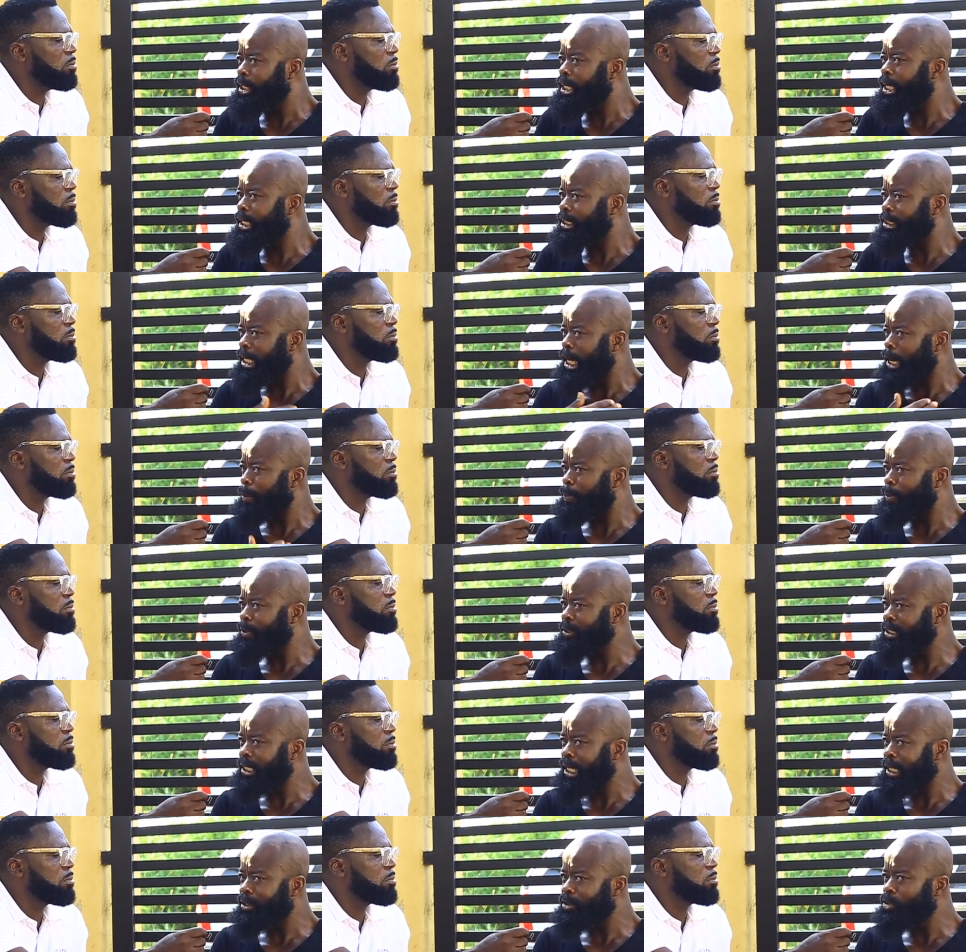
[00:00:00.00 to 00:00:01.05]
Speaker 1: yes, I
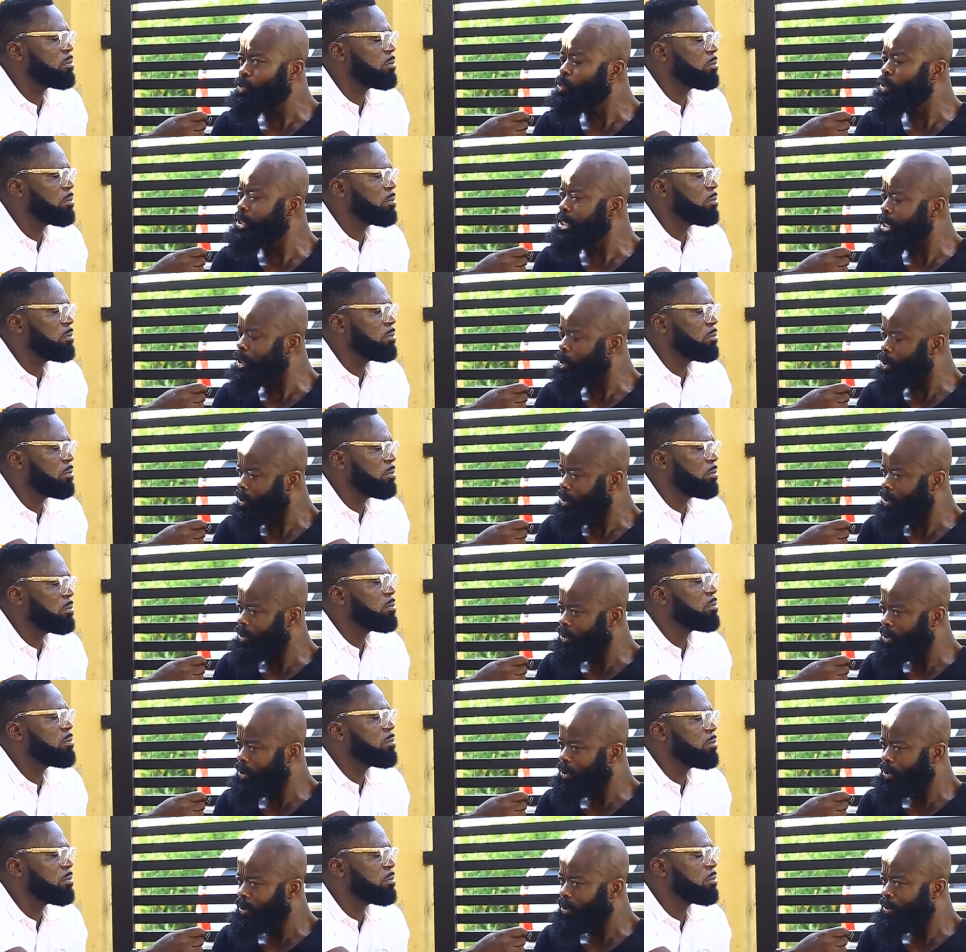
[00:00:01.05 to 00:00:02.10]
post on no need hope.
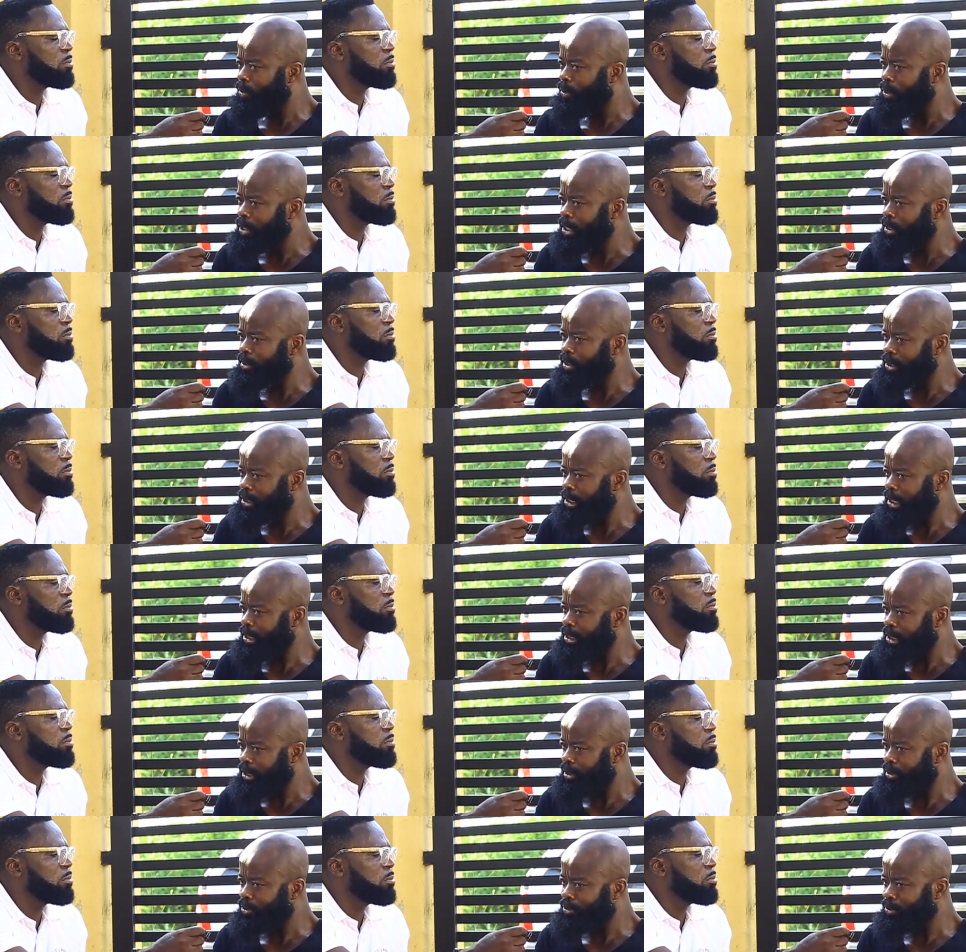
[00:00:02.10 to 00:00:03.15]
We need
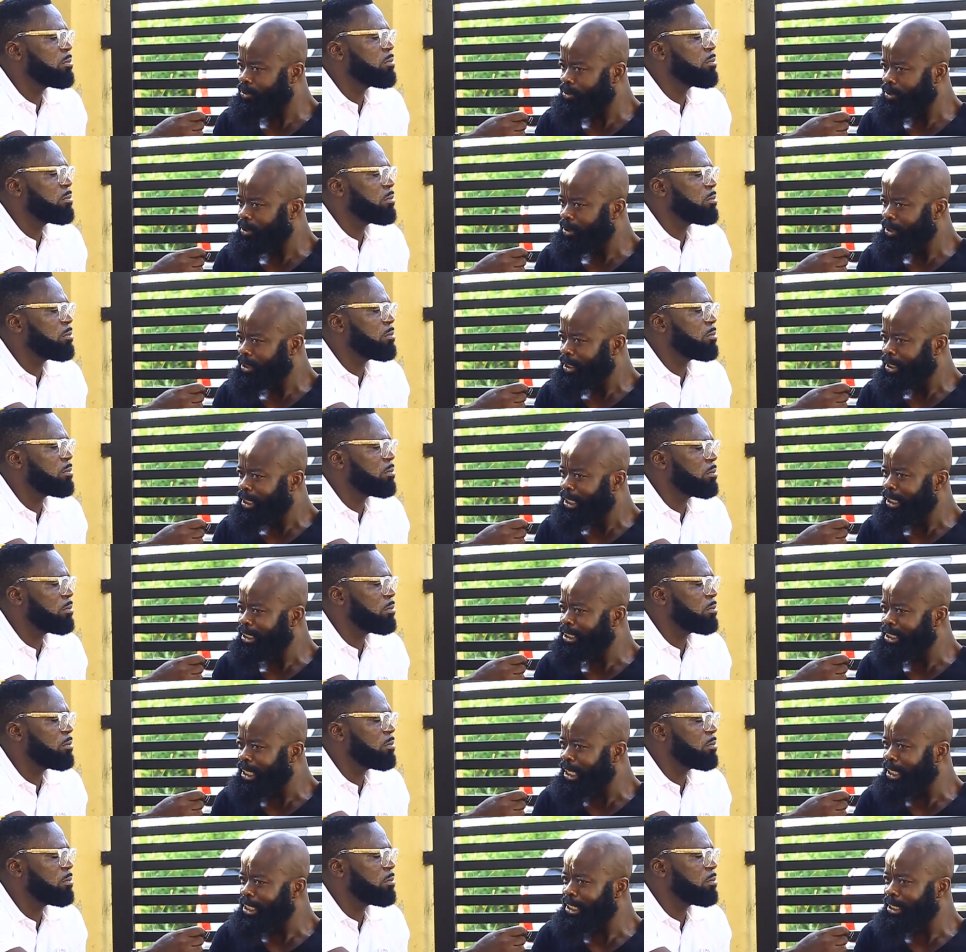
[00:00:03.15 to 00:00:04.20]
certain so. And
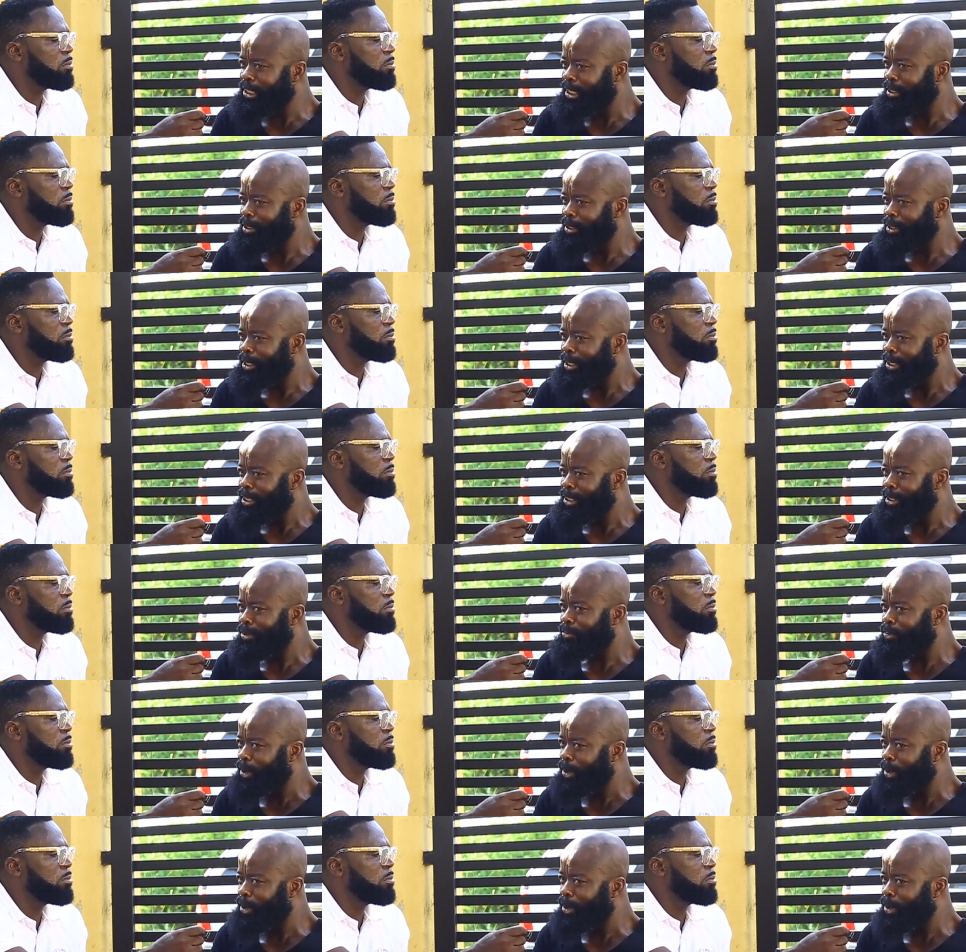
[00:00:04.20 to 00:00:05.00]
dear day, you